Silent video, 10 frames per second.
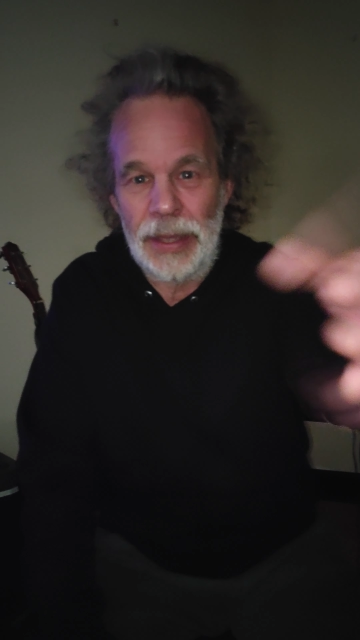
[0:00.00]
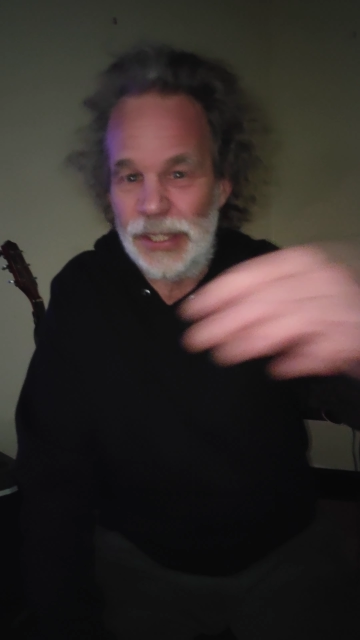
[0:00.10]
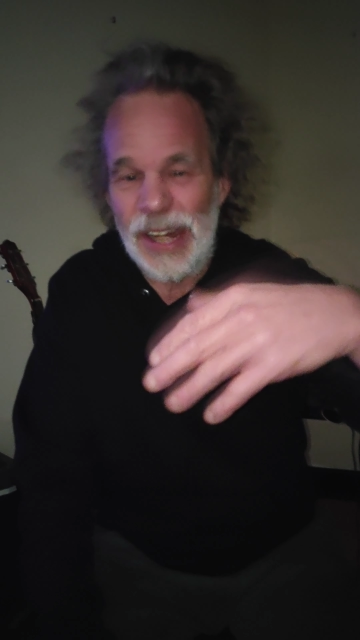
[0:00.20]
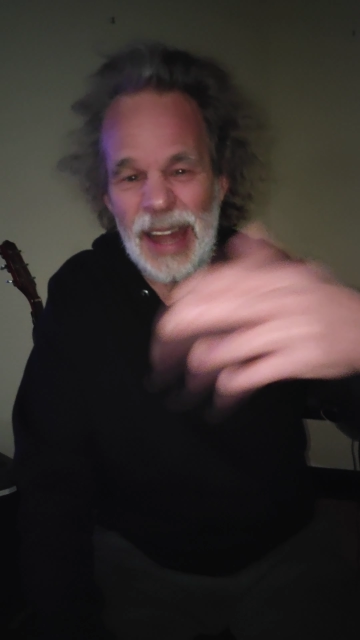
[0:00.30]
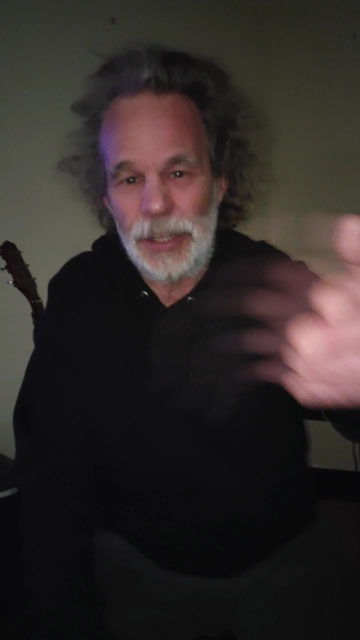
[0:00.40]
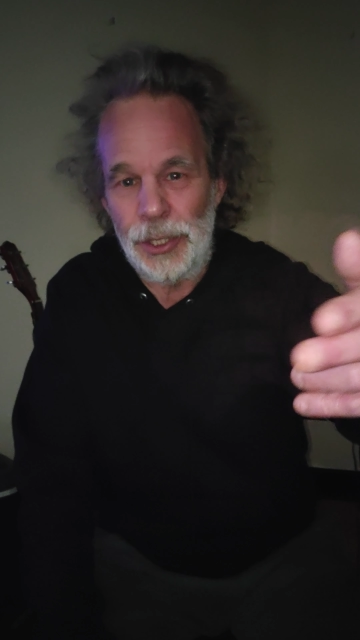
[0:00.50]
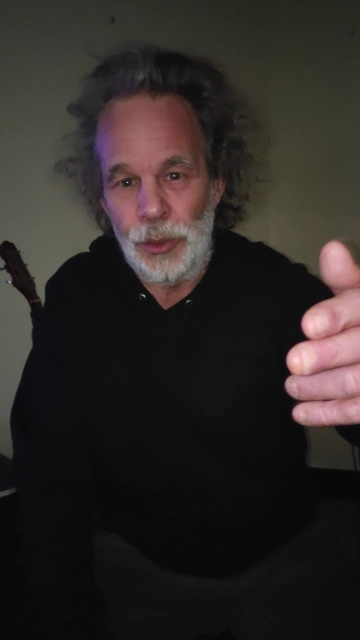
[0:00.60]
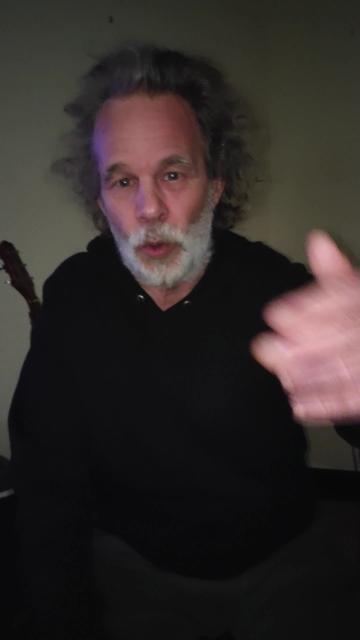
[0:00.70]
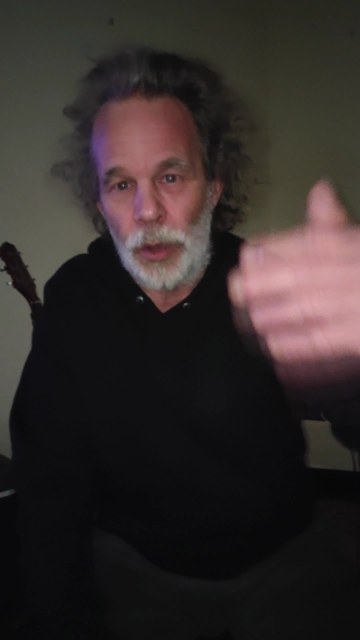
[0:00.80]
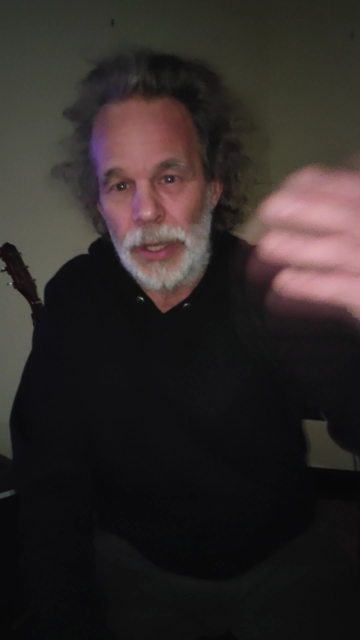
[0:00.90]
It's not a
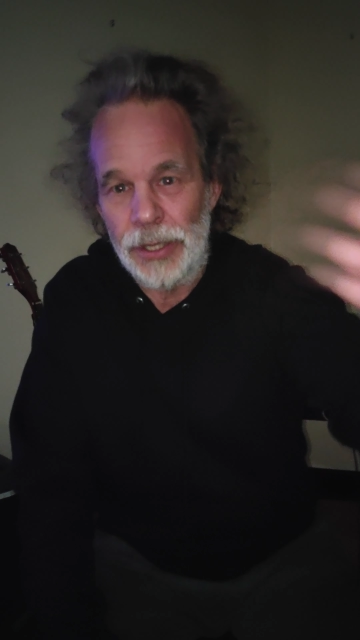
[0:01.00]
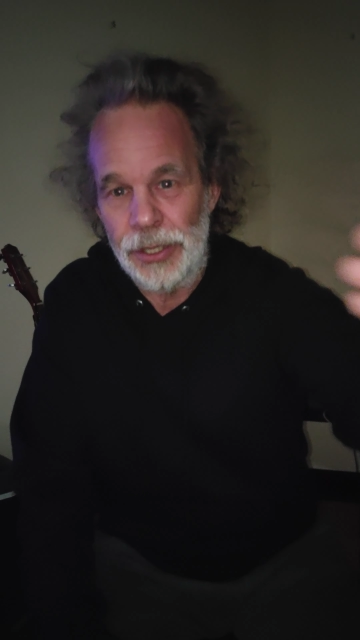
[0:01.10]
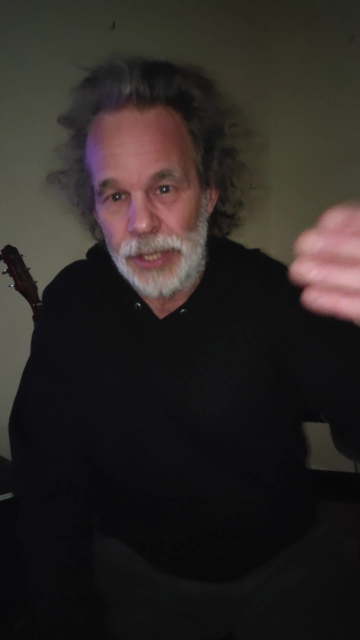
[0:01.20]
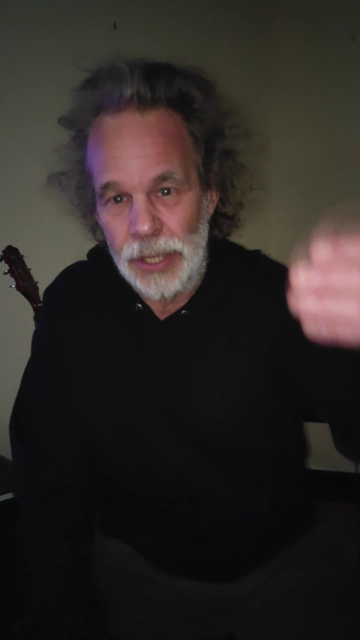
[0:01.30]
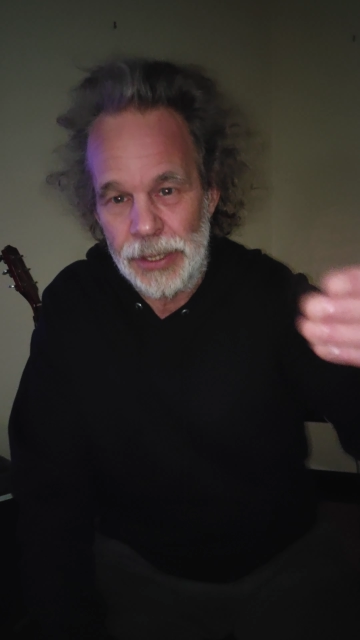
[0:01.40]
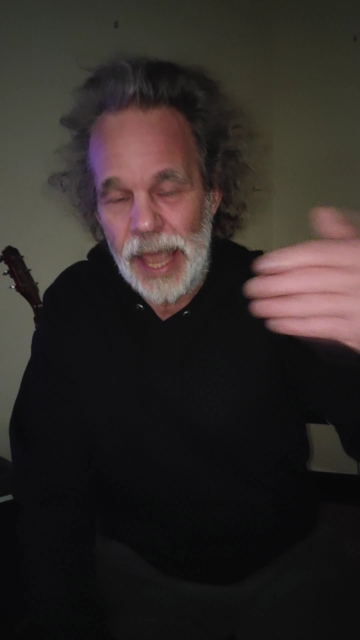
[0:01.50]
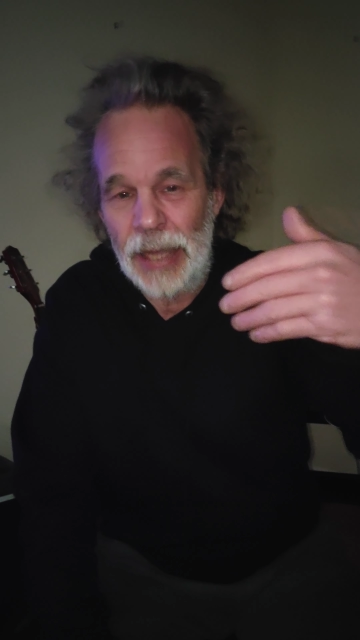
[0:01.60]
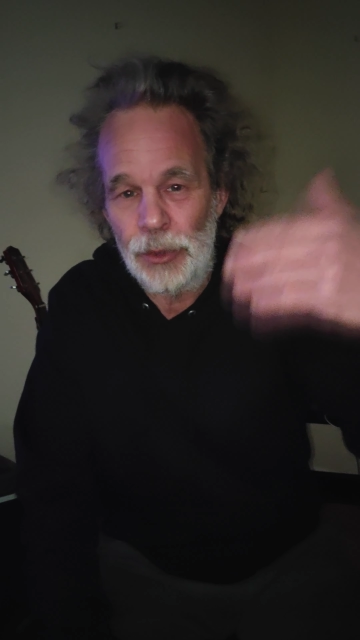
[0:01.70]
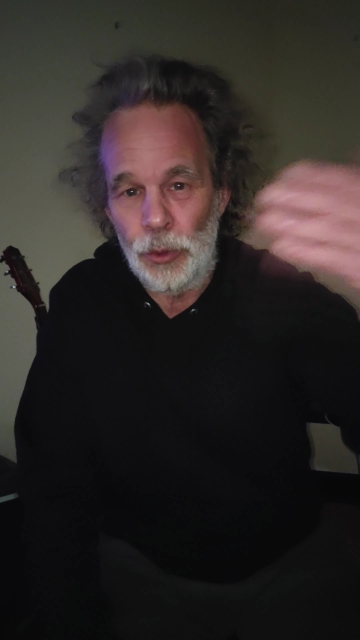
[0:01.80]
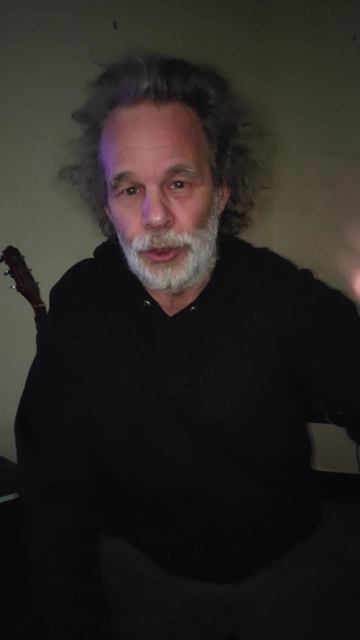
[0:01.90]
story, it's it's
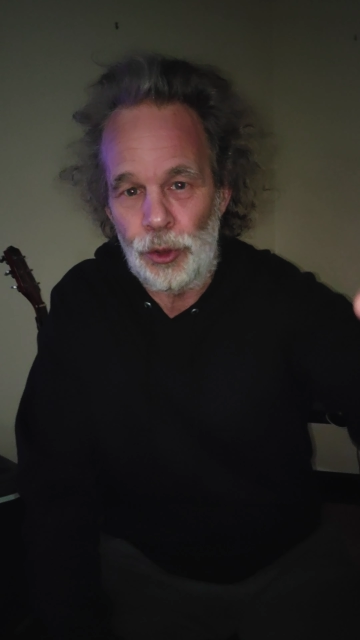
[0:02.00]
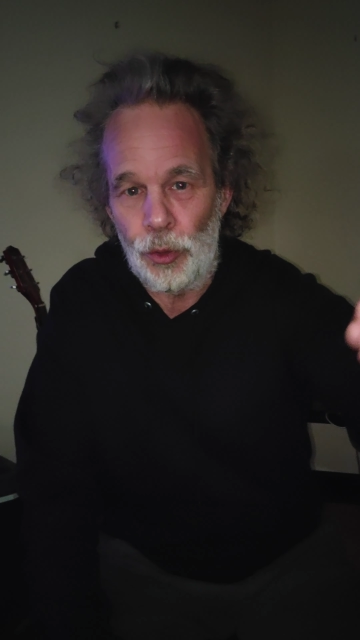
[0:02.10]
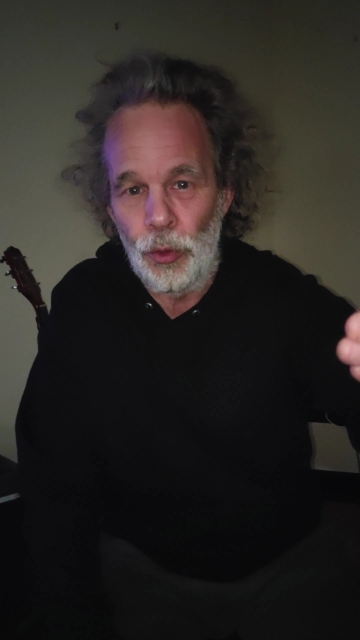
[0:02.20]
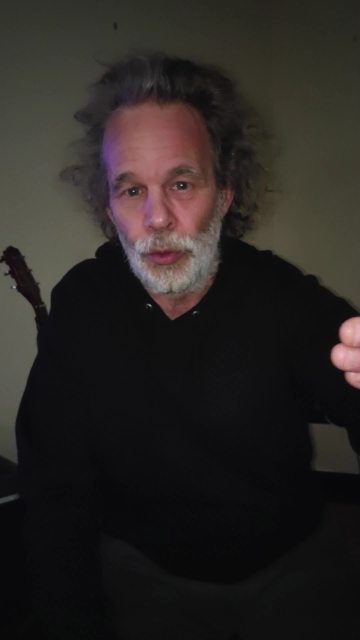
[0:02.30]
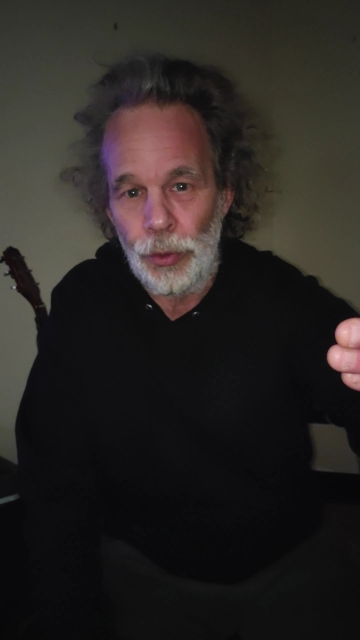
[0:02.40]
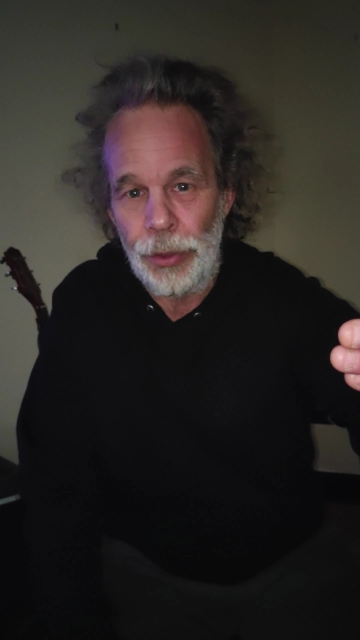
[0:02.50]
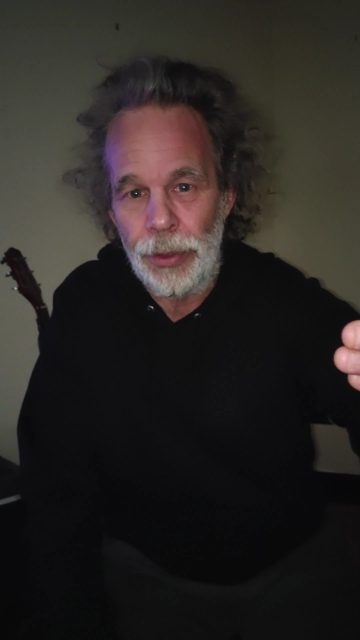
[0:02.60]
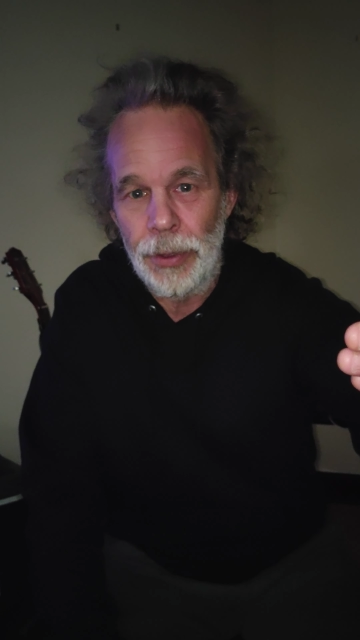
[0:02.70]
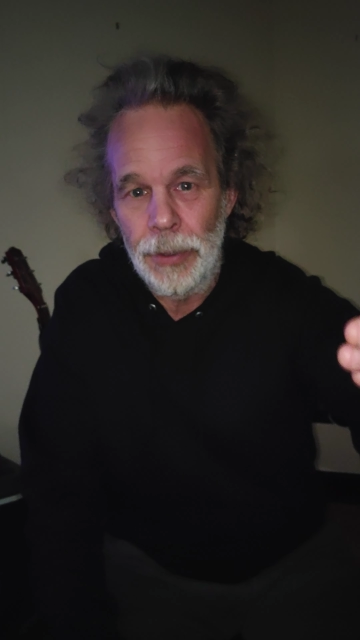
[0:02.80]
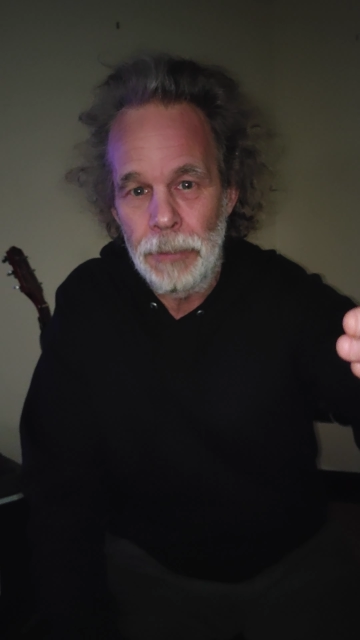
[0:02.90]
actual truth.